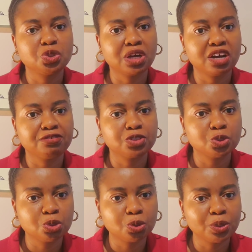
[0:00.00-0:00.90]
You have
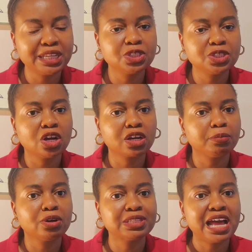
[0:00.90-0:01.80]
to really talk
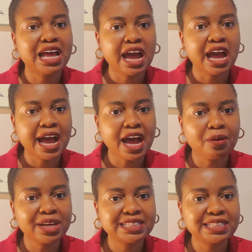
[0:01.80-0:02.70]
about
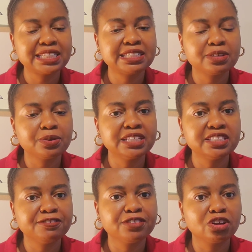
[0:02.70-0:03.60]
how is it really
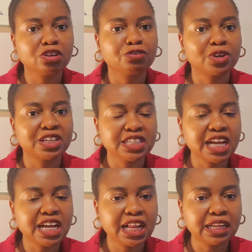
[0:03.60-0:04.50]
difficult for a
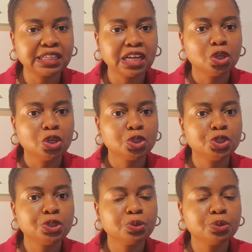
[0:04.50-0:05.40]
child
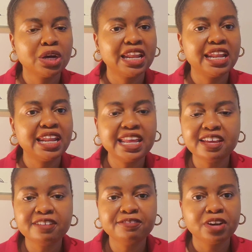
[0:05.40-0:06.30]
to
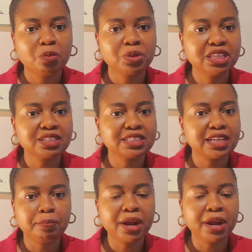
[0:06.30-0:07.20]
live
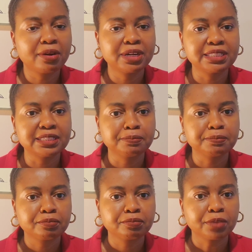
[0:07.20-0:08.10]
without a parent,
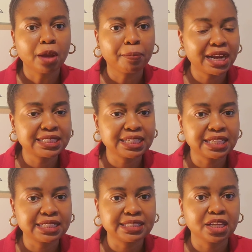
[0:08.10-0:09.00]
a
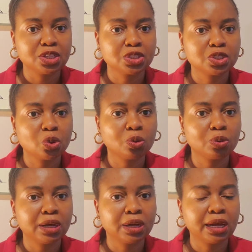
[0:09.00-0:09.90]
present.
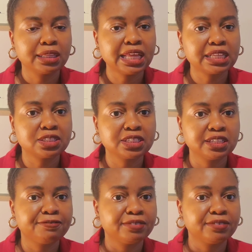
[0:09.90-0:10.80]
So that's
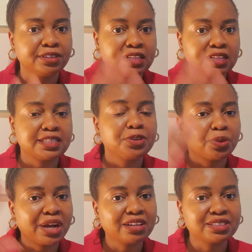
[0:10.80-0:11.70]
if, let's say you
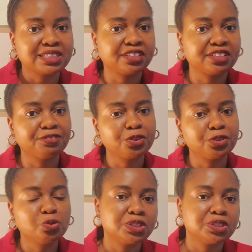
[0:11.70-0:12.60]
were outside of the
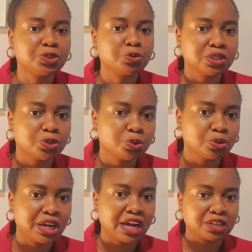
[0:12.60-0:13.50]
U.S., you want
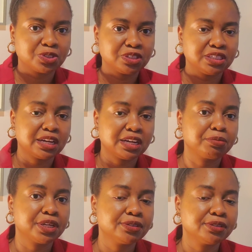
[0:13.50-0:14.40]
to actually come
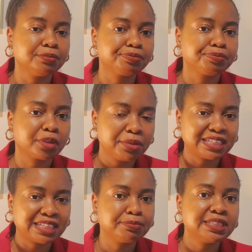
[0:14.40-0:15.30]
here,
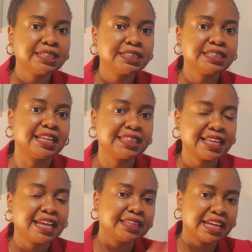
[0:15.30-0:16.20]
be admitted, and
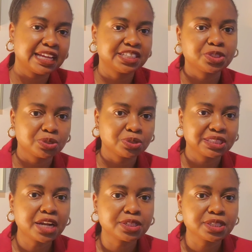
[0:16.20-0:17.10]
then adjust your
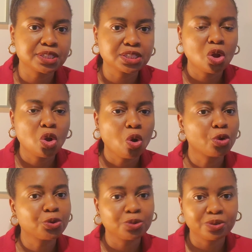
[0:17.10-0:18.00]
status.
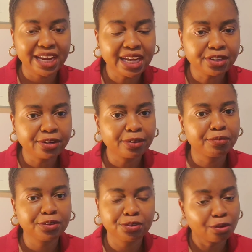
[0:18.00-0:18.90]
Or you're here,
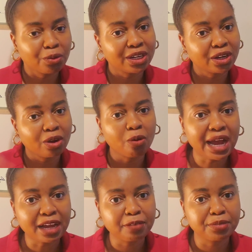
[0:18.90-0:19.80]
you don't want to go
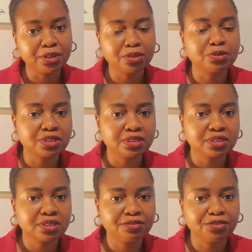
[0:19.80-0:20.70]
back because
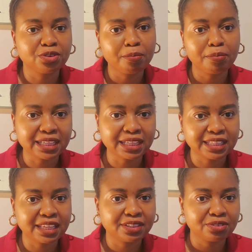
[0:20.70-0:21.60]
if you go back,
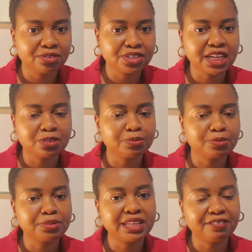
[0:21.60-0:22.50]
then your child will
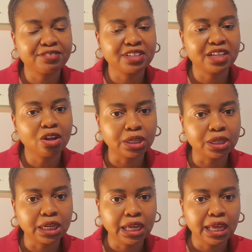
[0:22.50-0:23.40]
be left
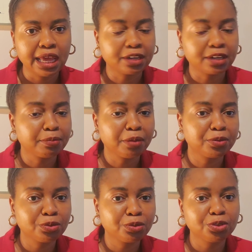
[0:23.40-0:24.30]
alone. And remember,
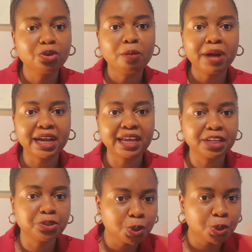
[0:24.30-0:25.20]
you go back
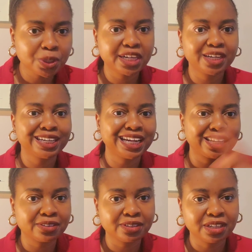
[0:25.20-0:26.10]
again, you trigger
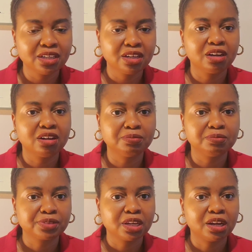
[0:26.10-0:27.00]
another
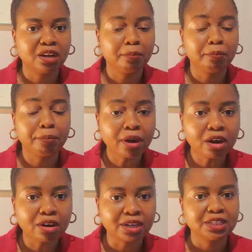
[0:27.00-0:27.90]

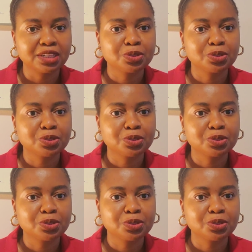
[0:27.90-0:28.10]
bar.